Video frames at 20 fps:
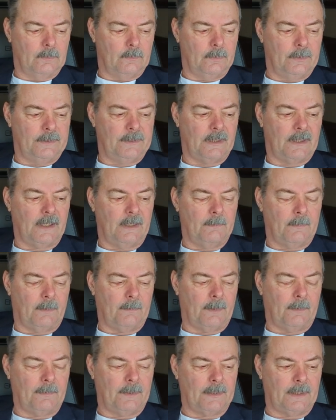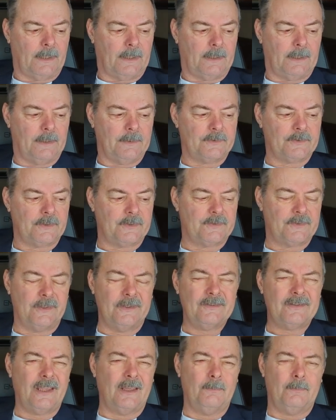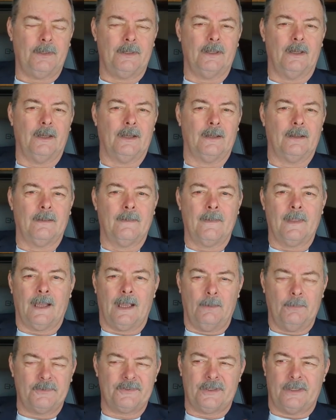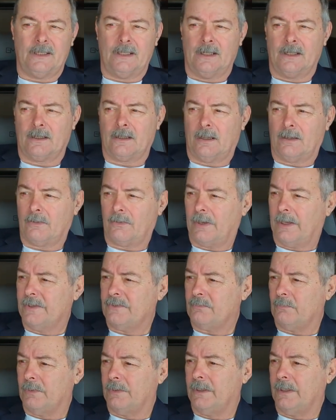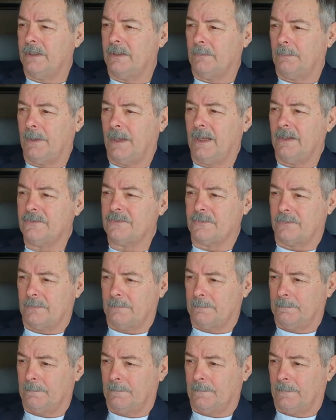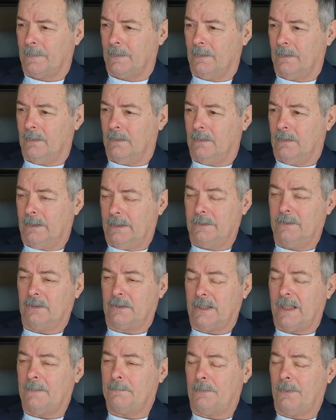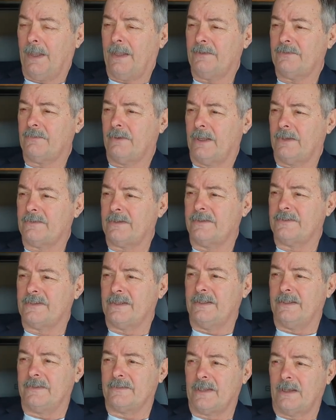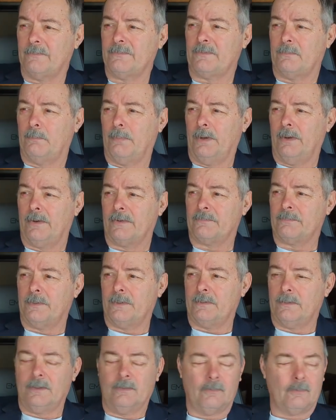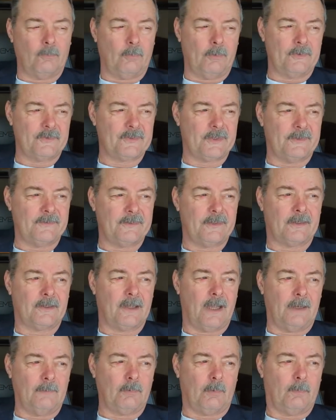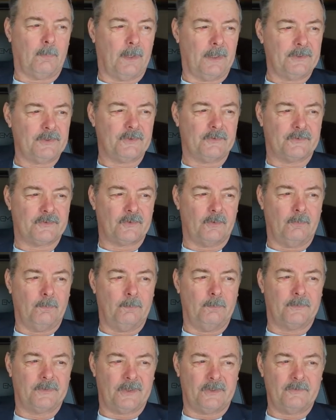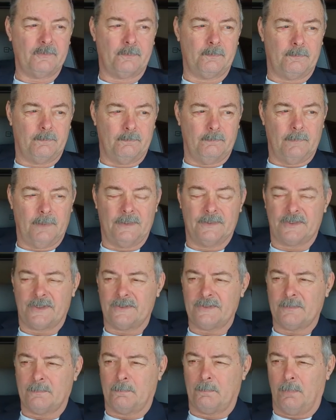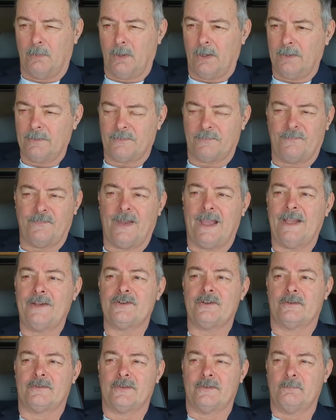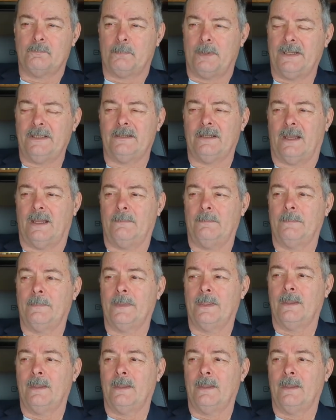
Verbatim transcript: Oy teke mamamana This can be done. I was sitting in a congregation one day and the pastor he, the pastor actually said this. I was embarrassed, but you know the word says that God will bless you so such in such a large fashion, so big time.